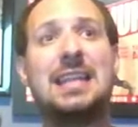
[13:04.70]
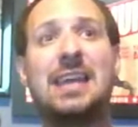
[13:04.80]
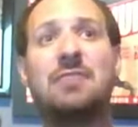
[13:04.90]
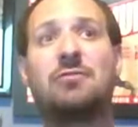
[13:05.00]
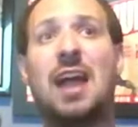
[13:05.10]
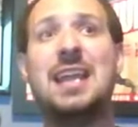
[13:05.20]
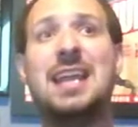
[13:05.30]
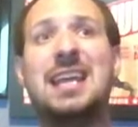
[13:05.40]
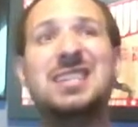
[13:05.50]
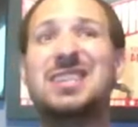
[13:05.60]
get right
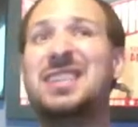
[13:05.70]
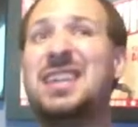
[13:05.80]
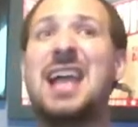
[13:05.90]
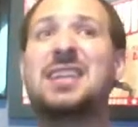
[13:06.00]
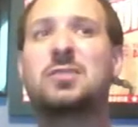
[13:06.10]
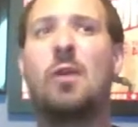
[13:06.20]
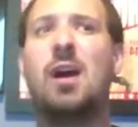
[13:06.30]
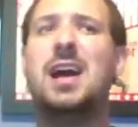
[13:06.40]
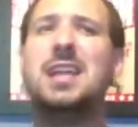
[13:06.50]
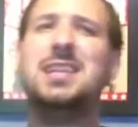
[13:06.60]
into the next
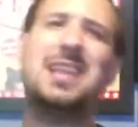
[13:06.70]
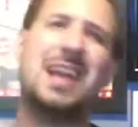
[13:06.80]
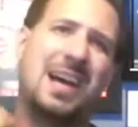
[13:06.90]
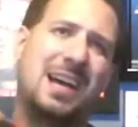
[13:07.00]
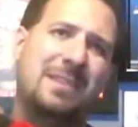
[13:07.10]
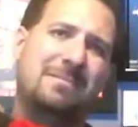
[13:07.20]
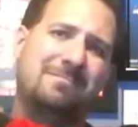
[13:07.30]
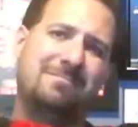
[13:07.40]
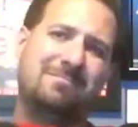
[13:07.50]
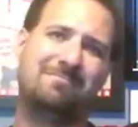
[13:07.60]
one.
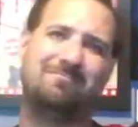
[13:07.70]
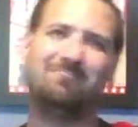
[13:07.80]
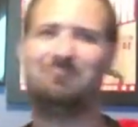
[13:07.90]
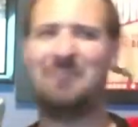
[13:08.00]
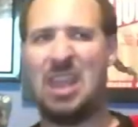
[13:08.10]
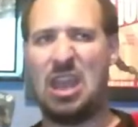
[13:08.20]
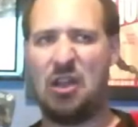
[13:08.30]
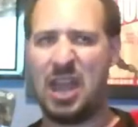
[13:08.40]
Here it